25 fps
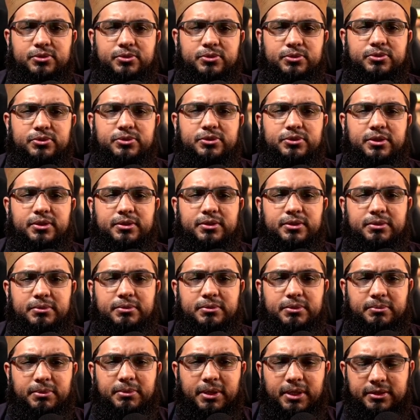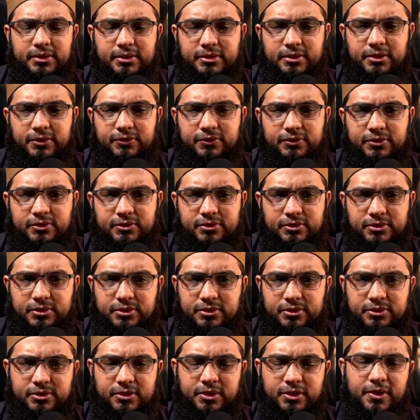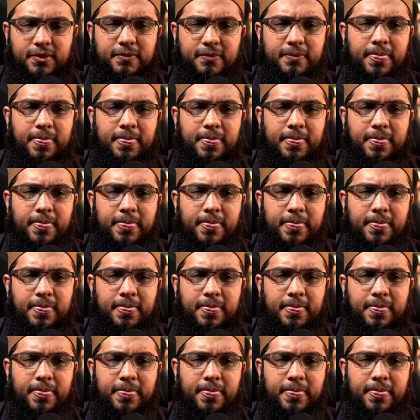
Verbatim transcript: schools, the, the minor differences,